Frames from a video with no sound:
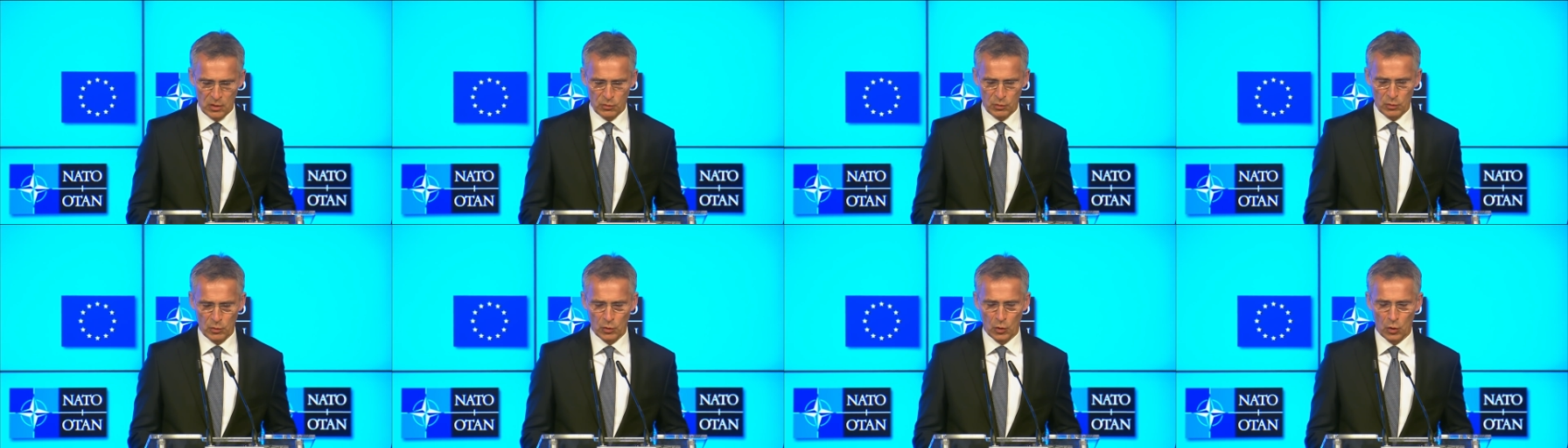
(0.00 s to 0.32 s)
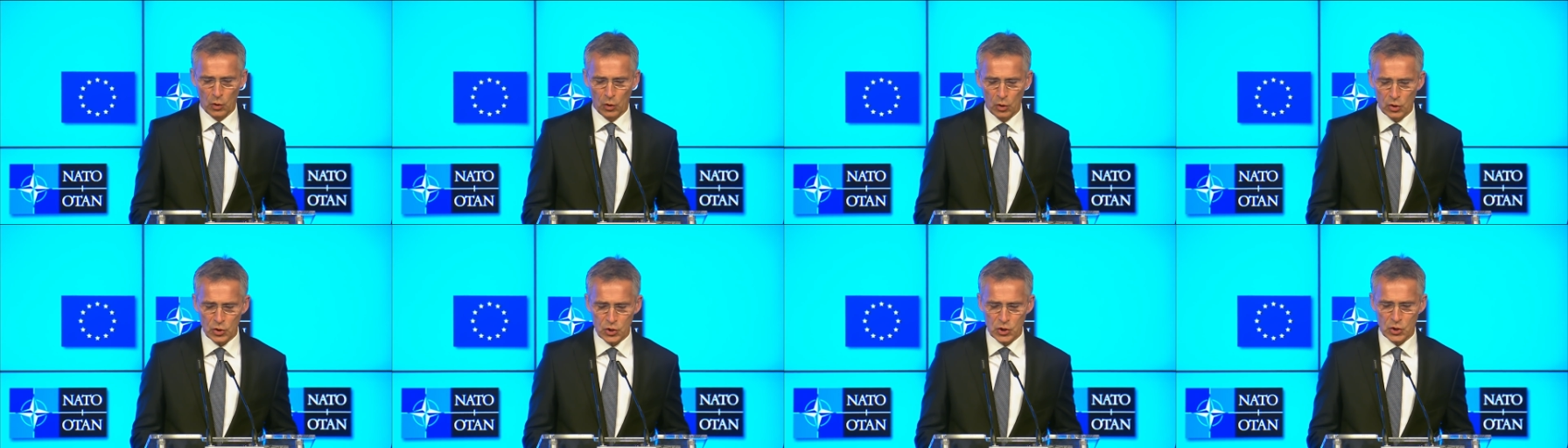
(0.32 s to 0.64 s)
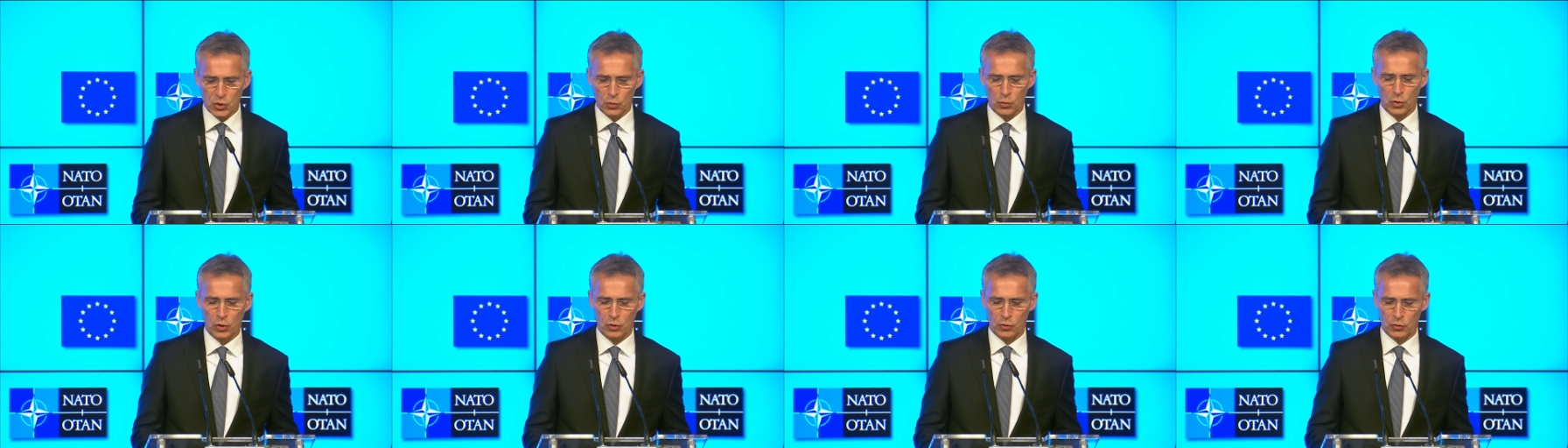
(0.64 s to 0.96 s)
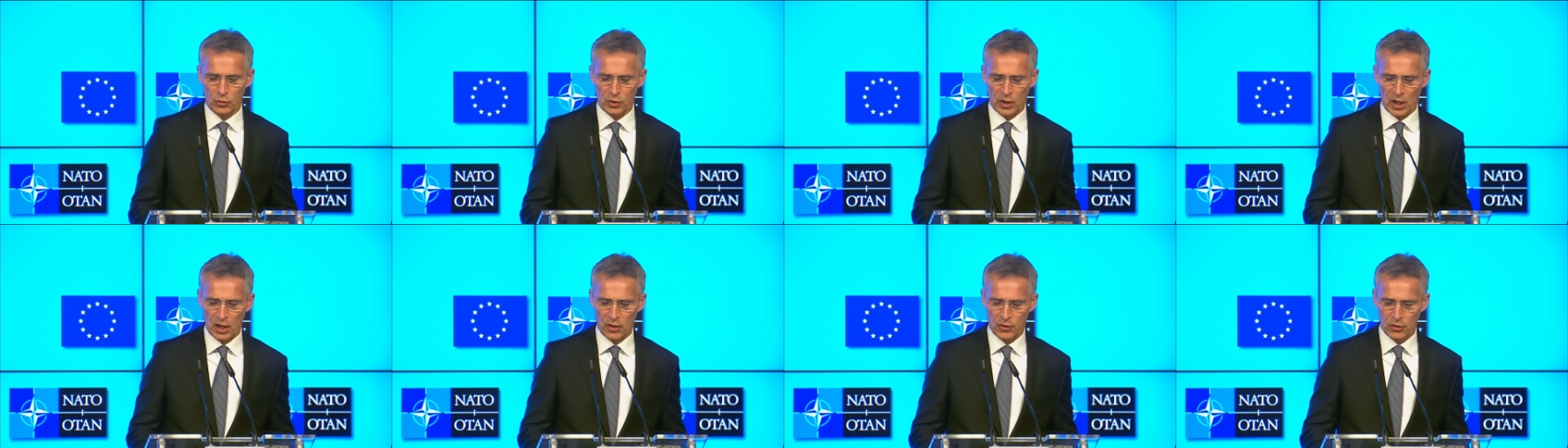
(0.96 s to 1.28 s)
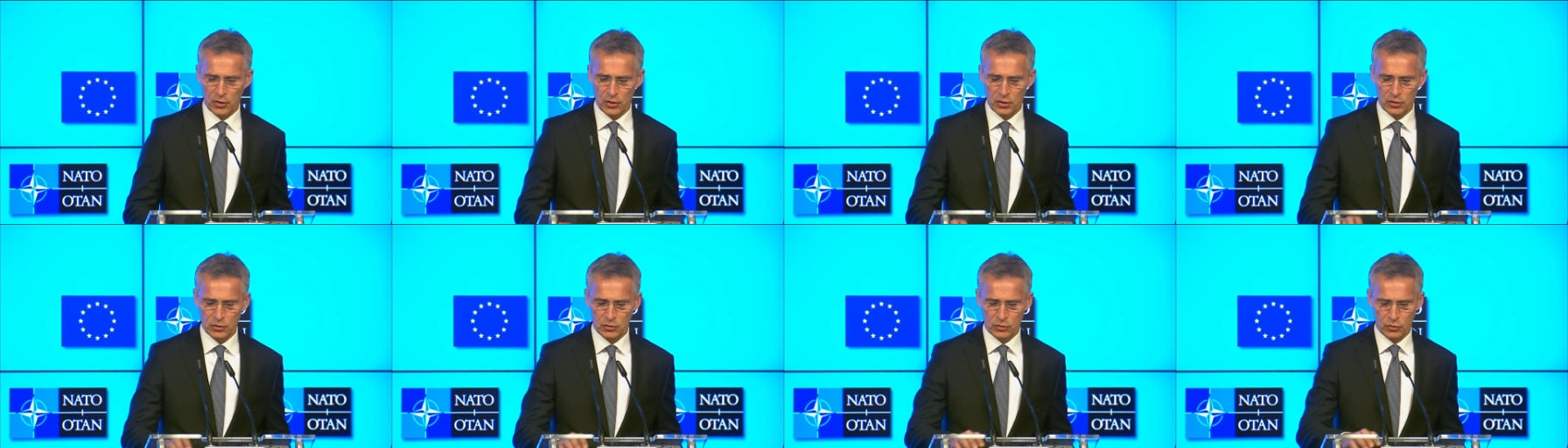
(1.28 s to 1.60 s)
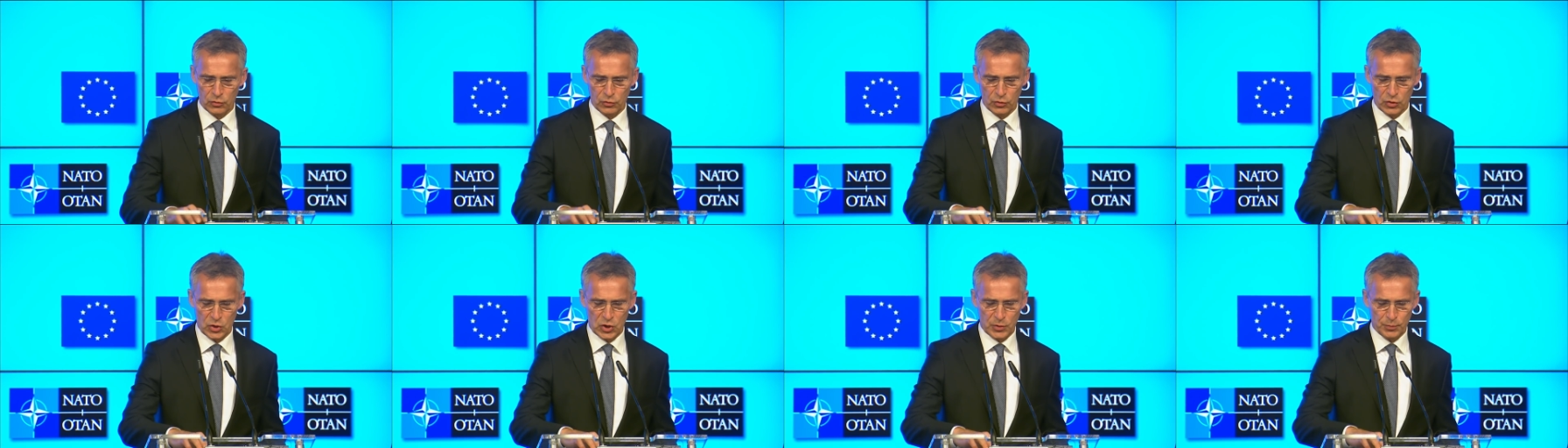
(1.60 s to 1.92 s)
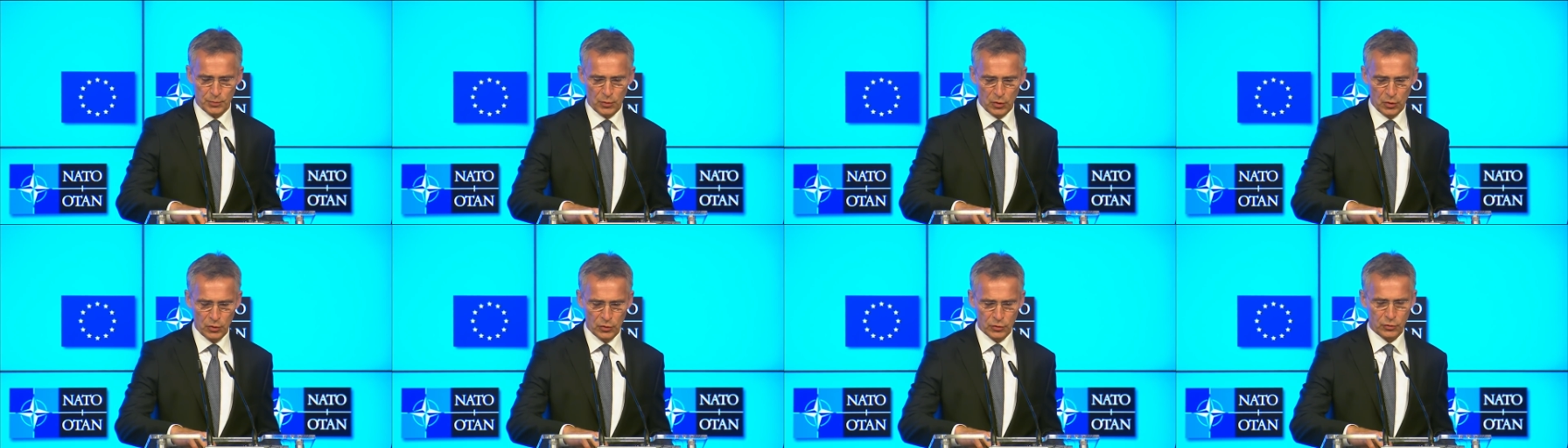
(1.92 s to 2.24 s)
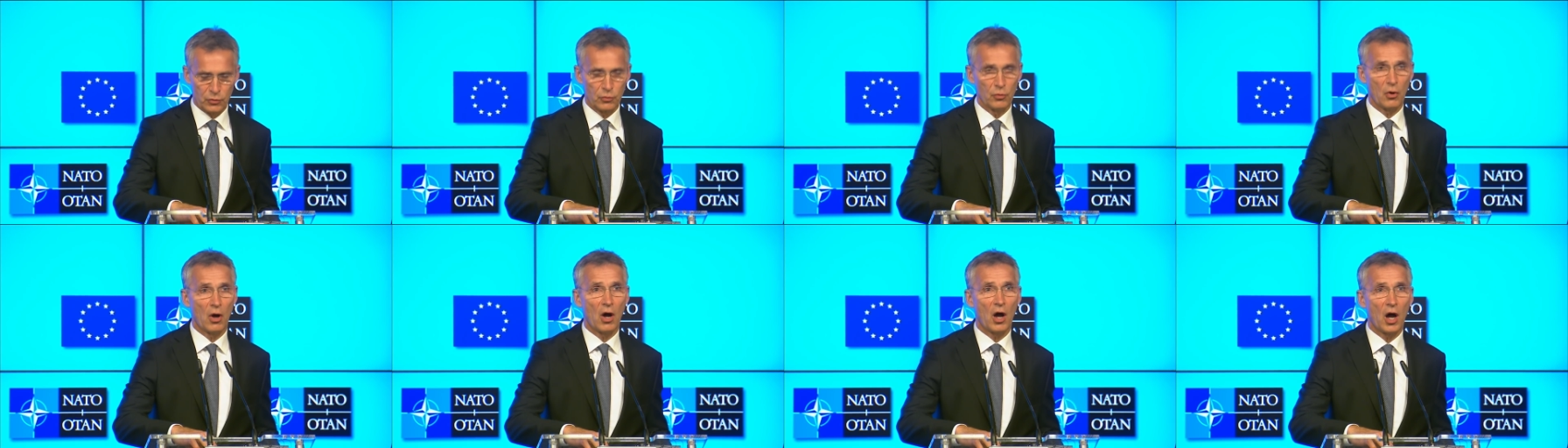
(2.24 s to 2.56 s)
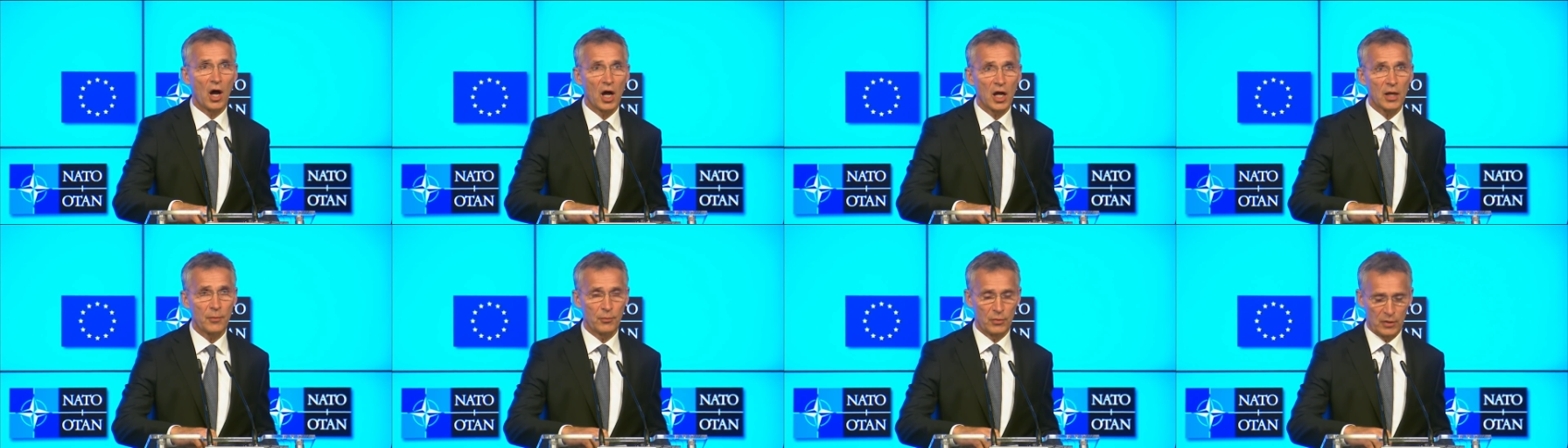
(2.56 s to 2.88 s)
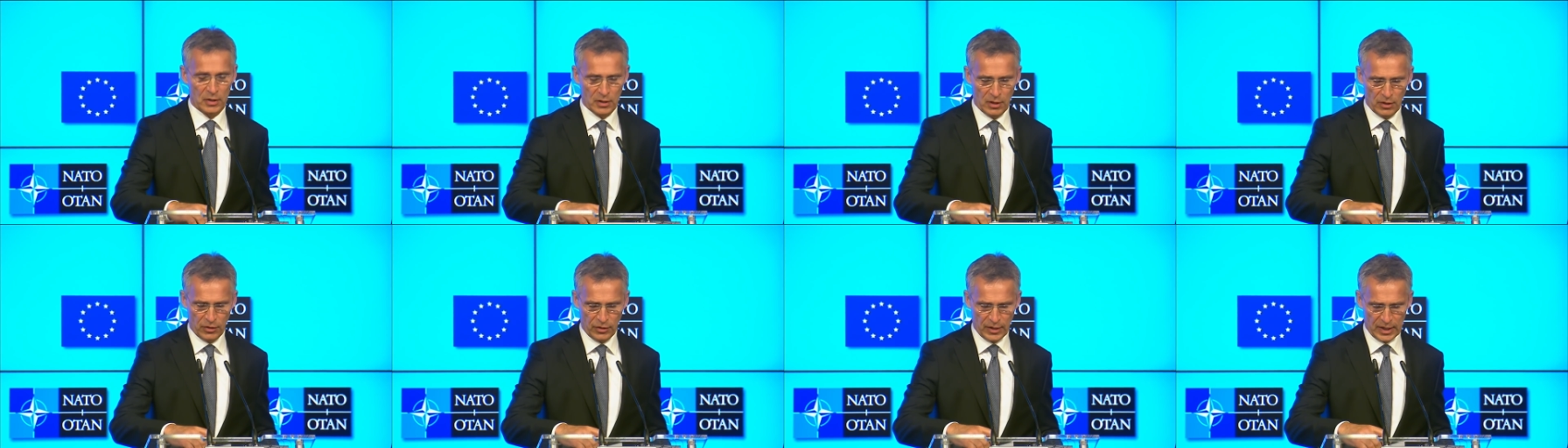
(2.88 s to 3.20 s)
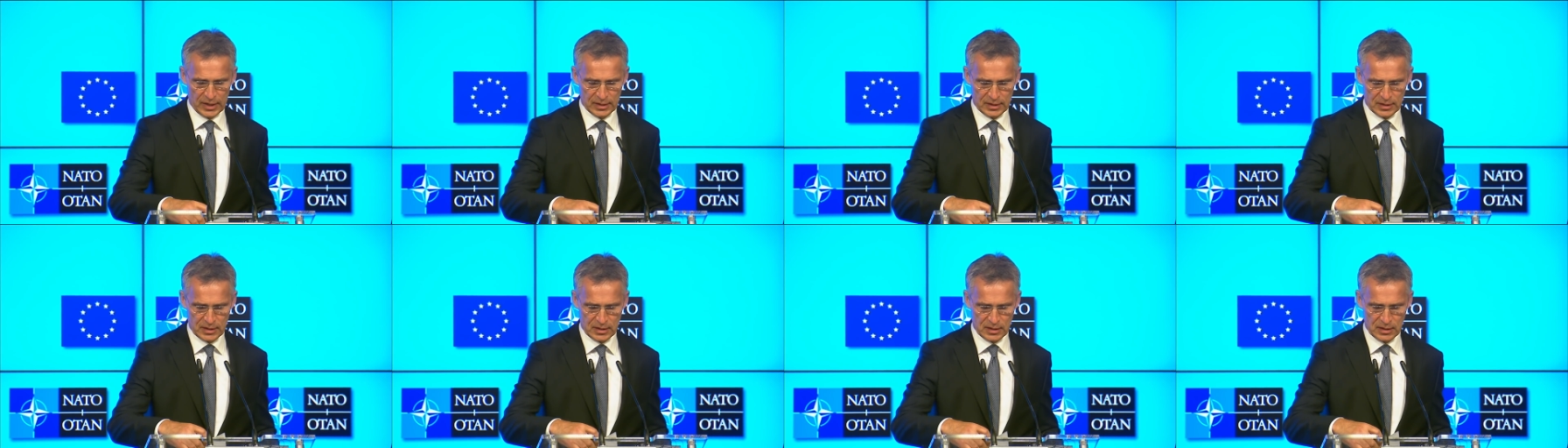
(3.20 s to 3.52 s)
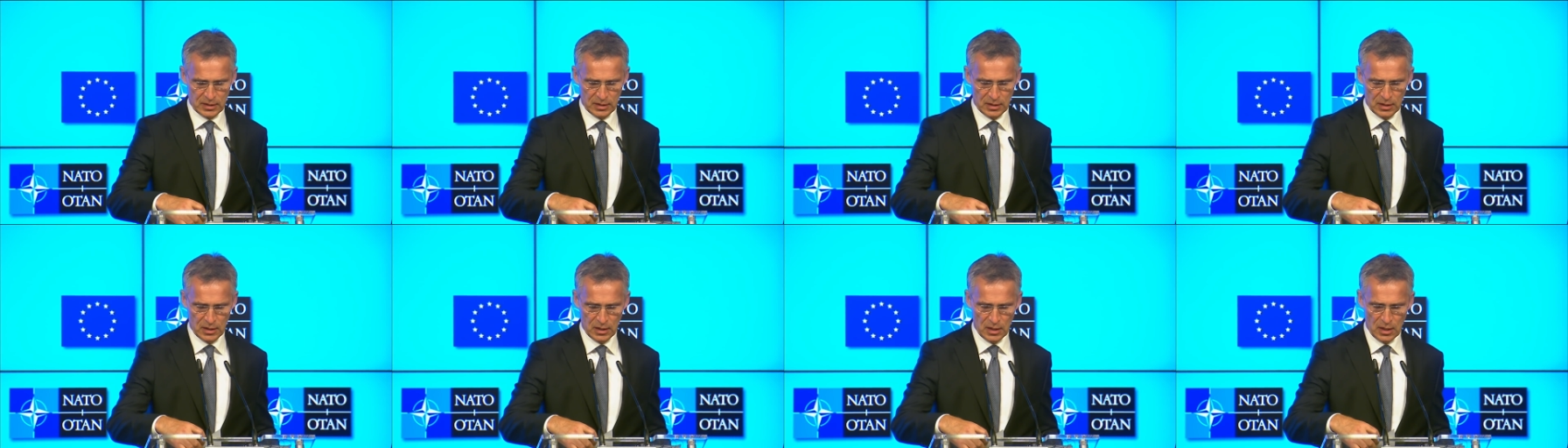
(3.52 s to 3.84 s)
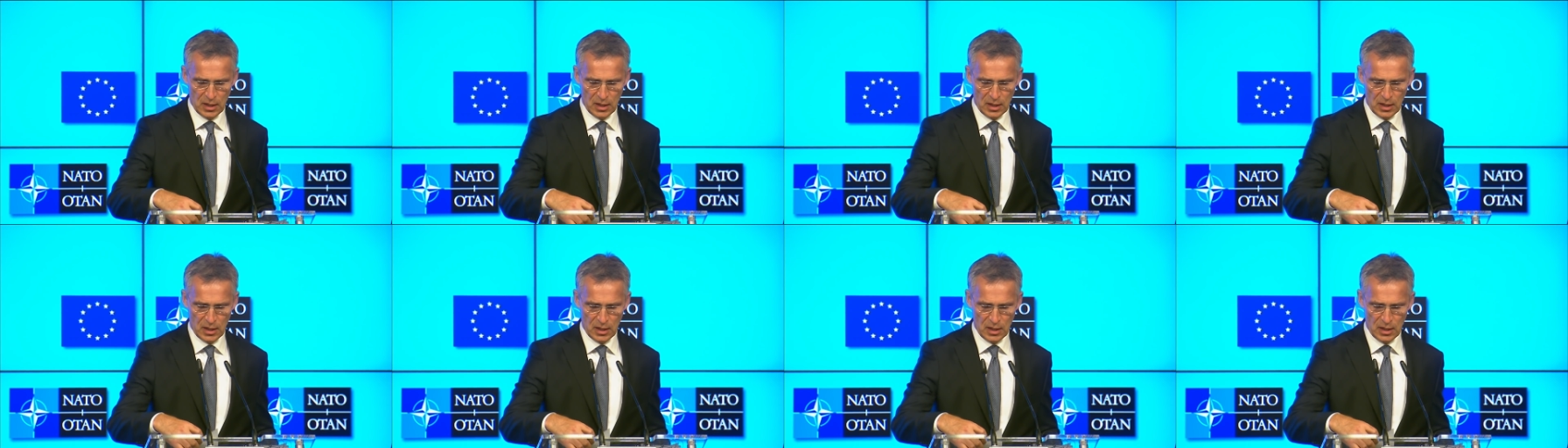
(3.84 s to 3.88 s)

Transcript: We will also work together to respond to hybrid threats